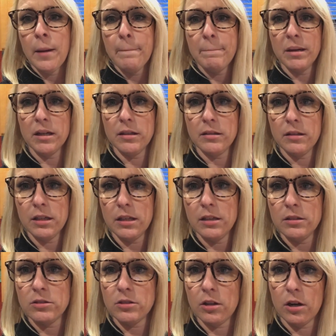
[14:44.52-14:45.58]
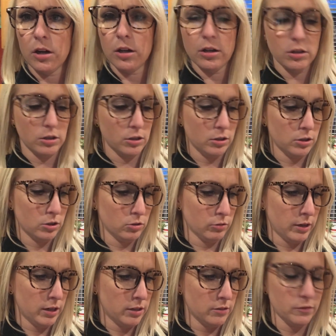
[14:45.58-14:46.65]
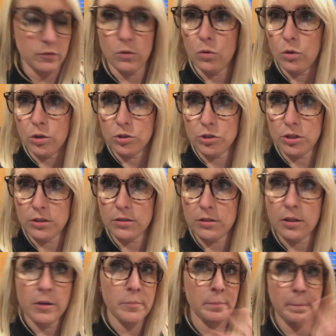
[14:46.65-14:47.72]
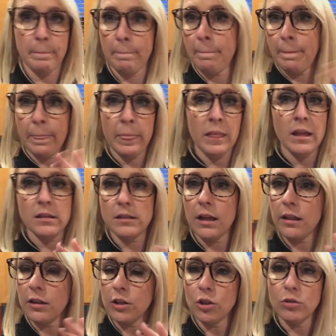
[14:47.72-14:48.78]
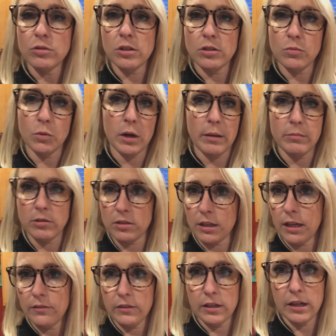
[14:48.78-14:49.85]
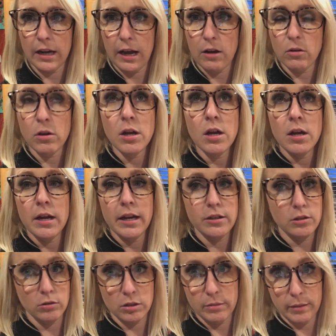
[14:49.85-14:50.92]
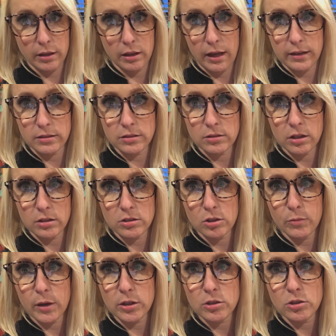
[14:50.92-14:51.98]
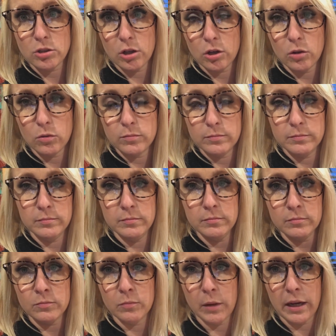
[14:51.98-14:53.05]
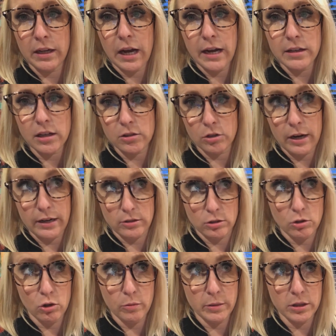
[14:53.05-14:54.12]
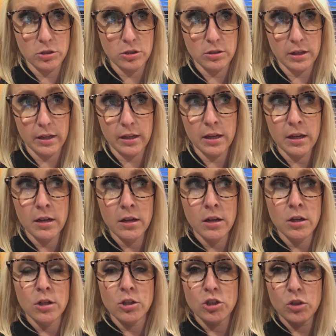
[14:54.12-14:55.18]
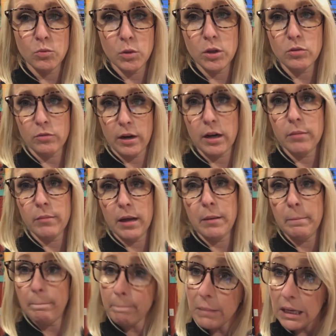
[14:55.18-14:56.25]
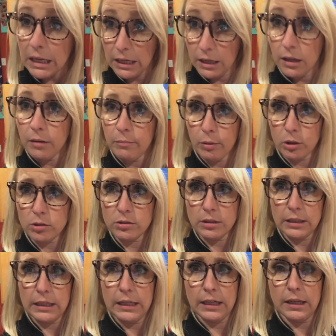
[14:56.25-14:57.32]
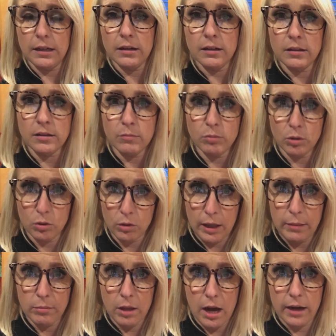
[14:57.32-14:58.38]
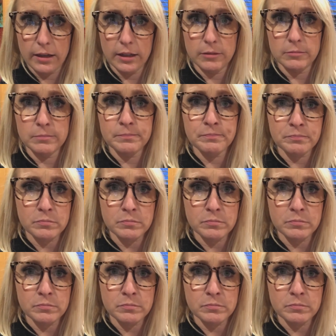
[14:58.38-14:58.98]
But these are great for just daily usage when I'm just kind of in and out and don't need my glasses on so much. So my eye doctor actually told me, she's like, she wouldn't recommend me personally getting the blue light blocking